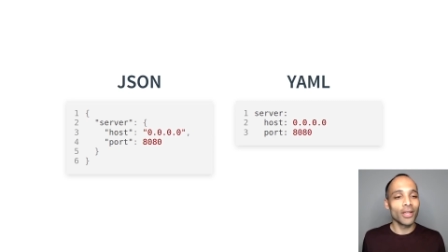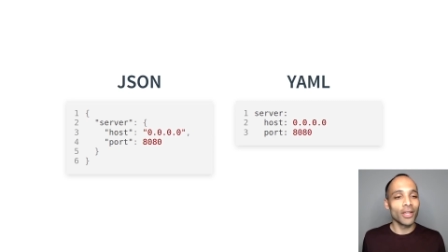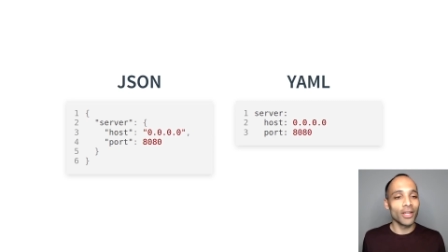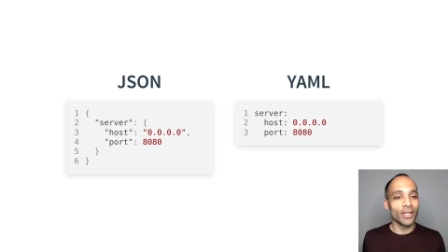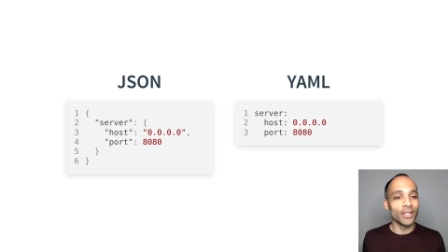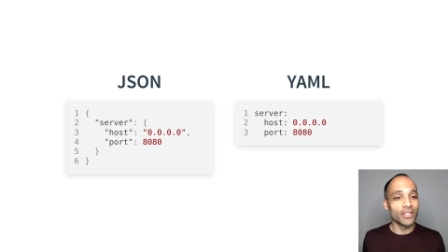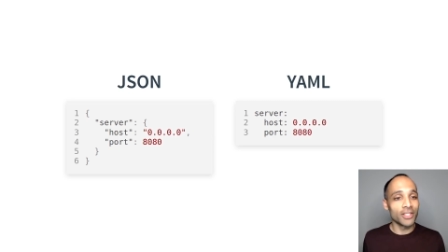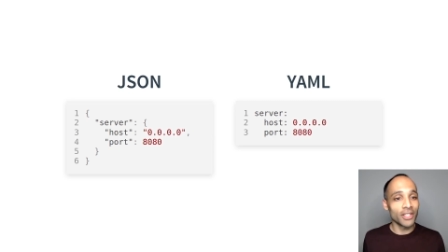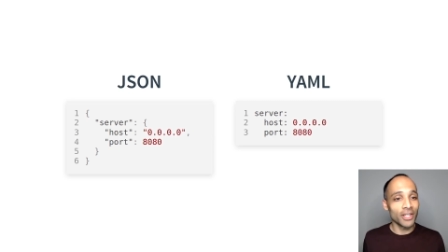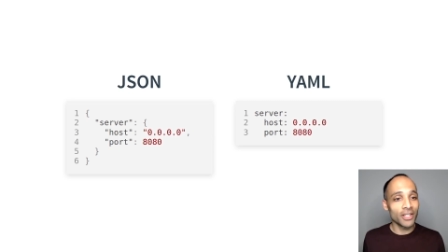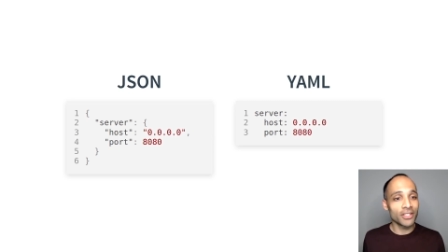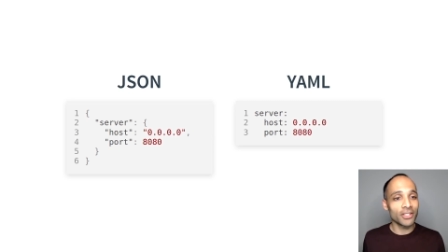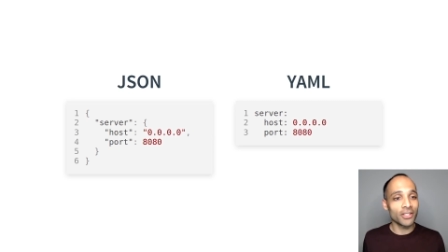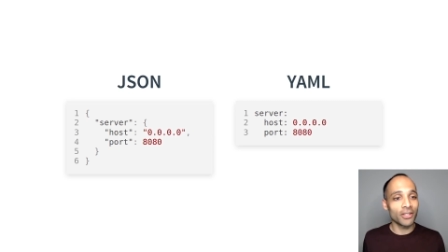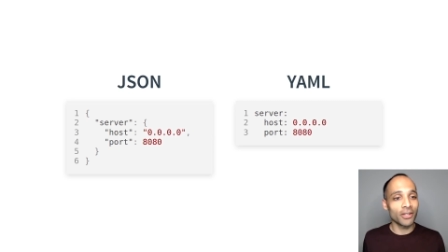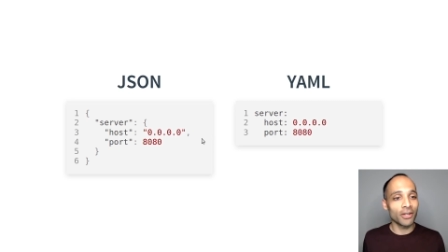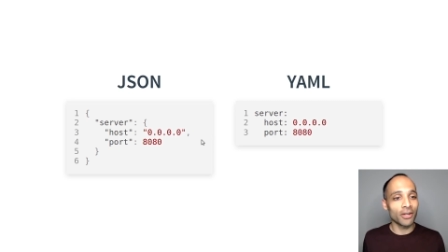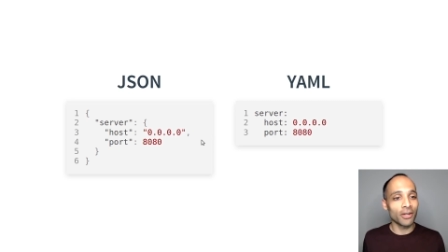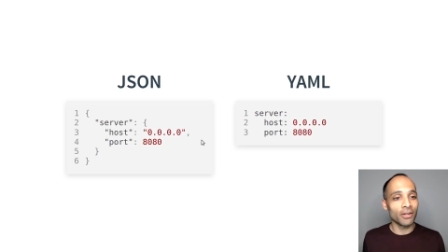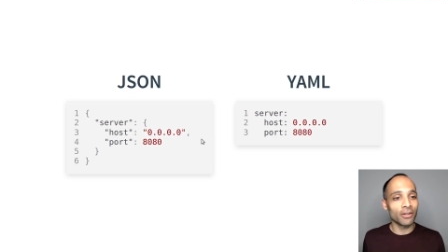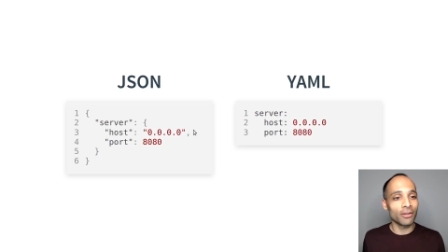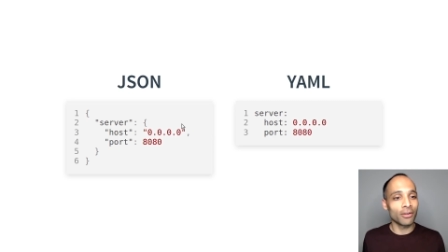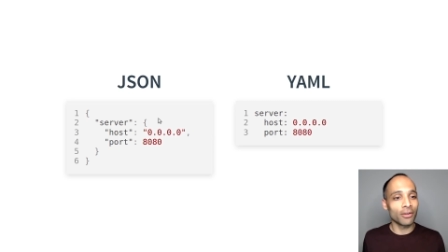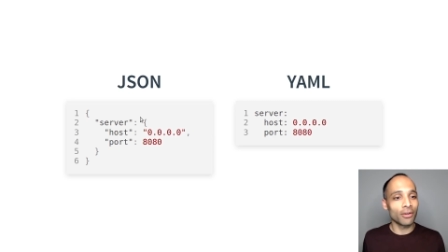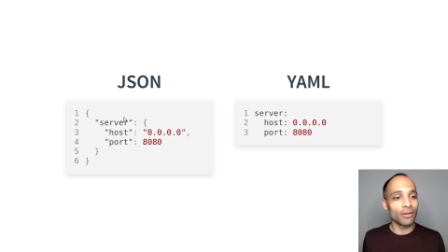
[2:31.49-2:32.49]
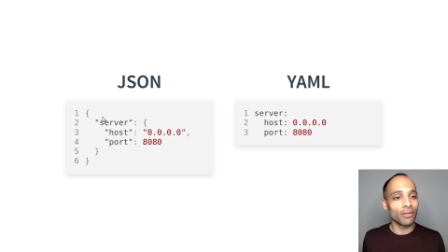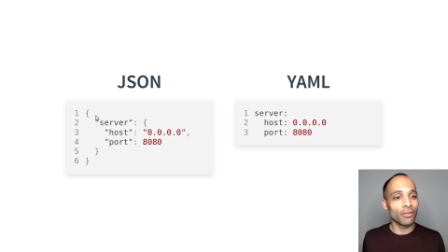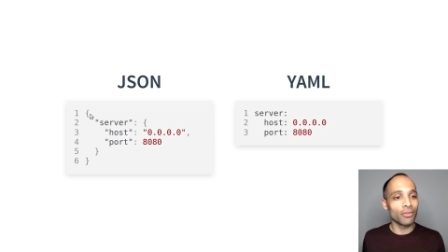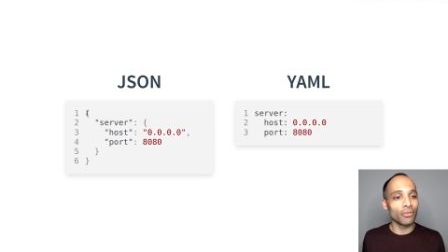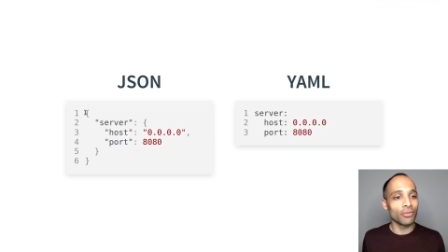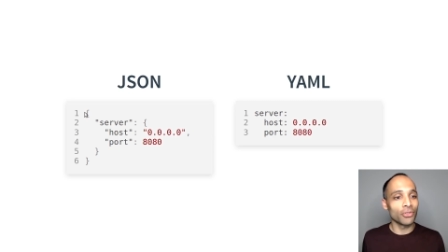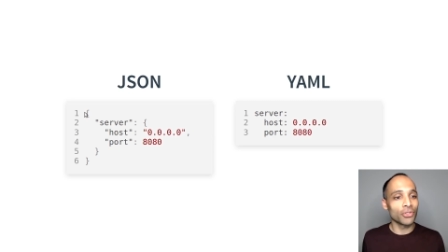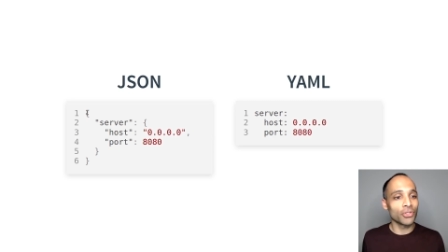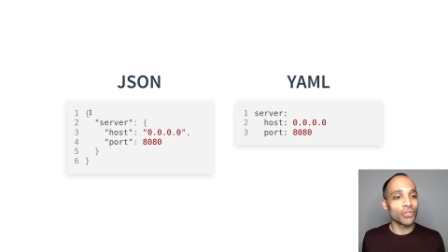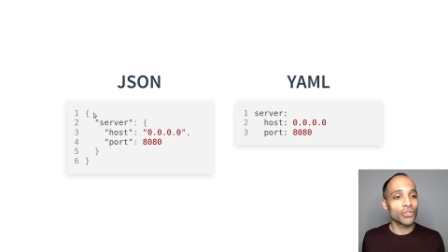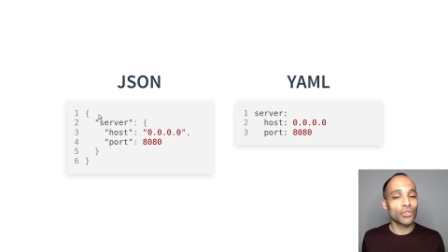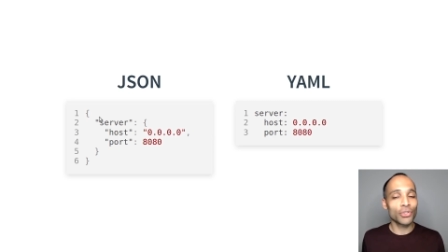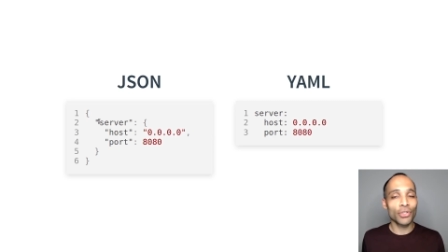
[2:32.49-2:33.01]
In JSON,
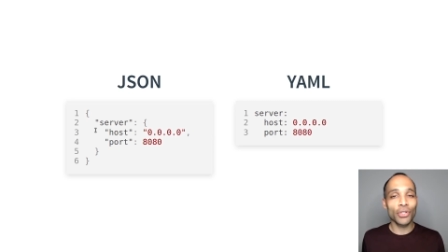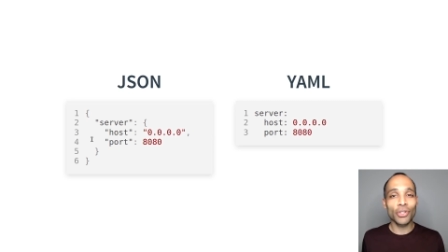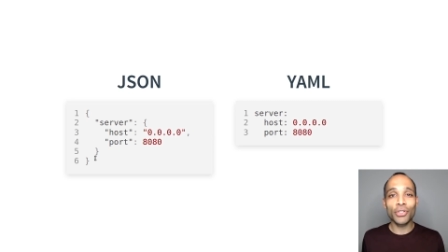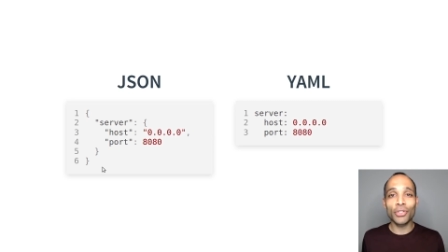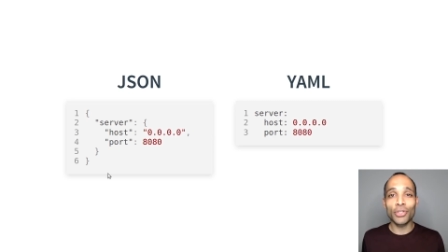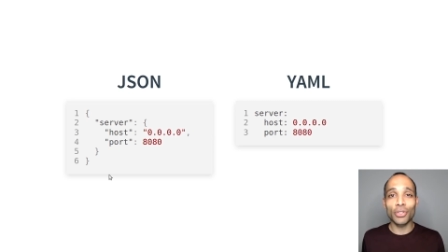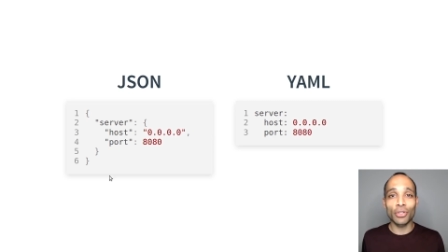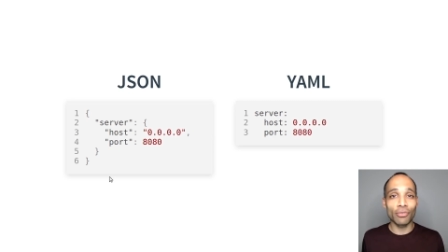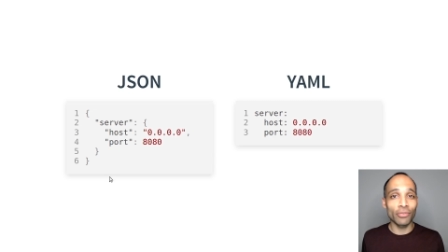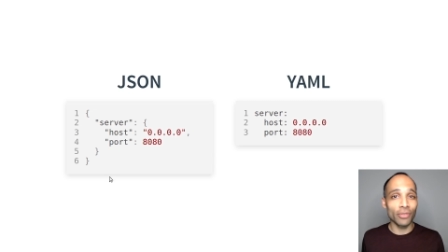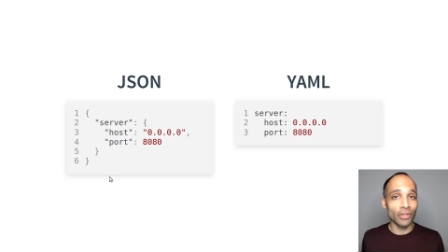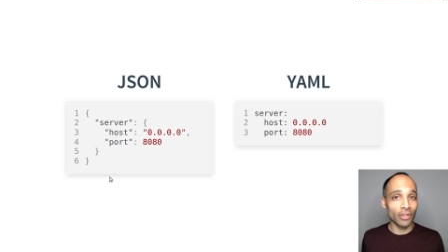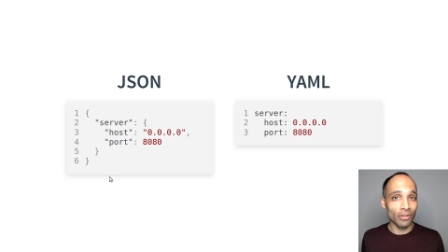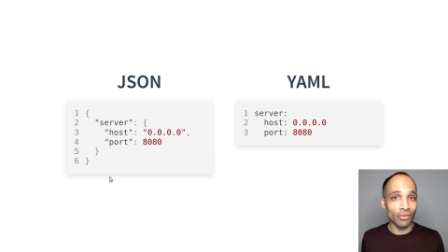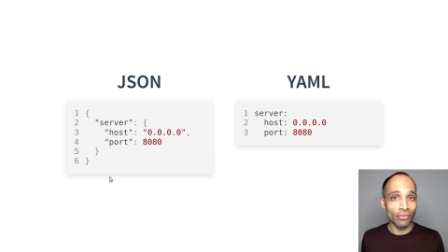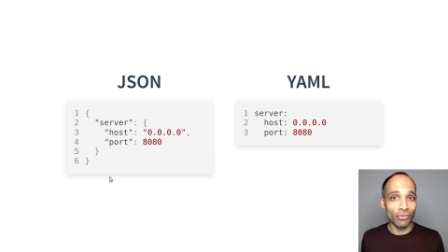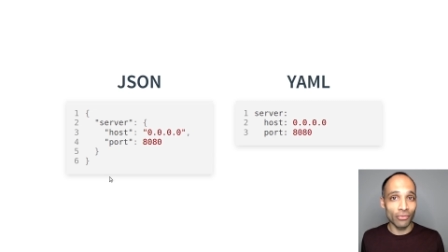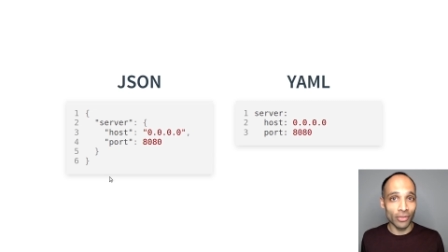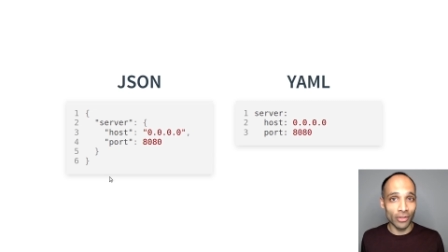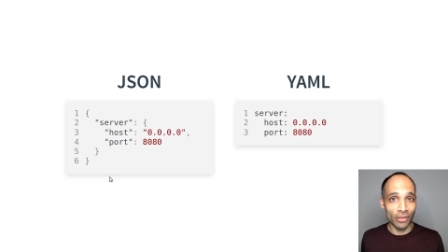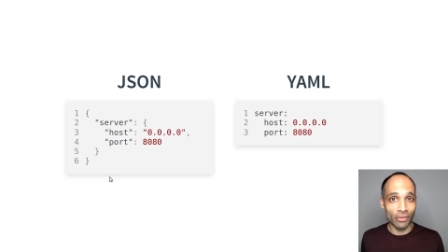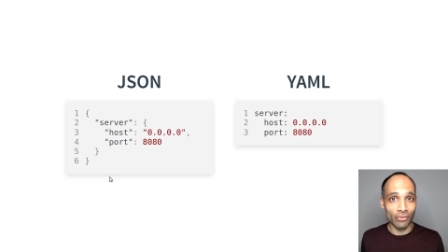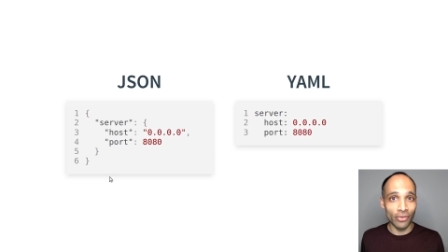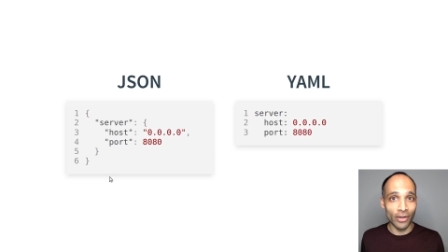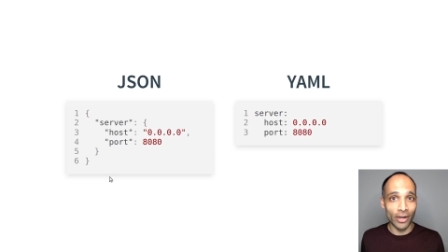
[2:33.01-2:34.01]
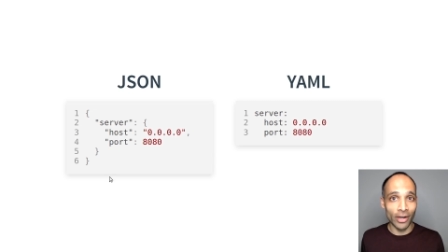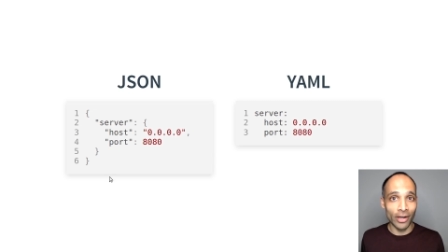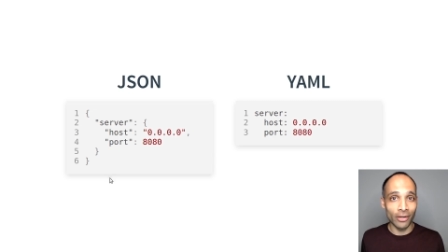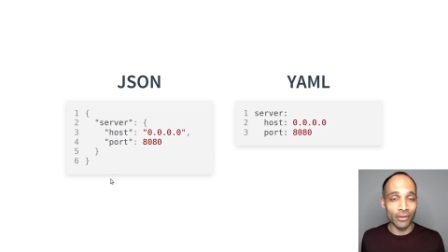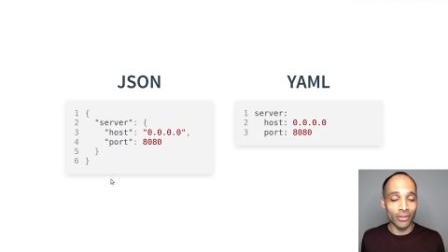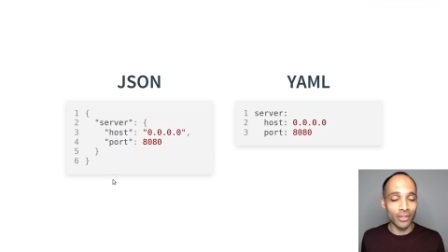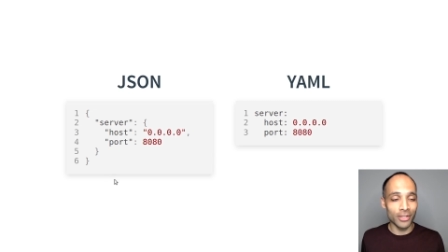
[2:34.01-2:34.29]
the structure of the config file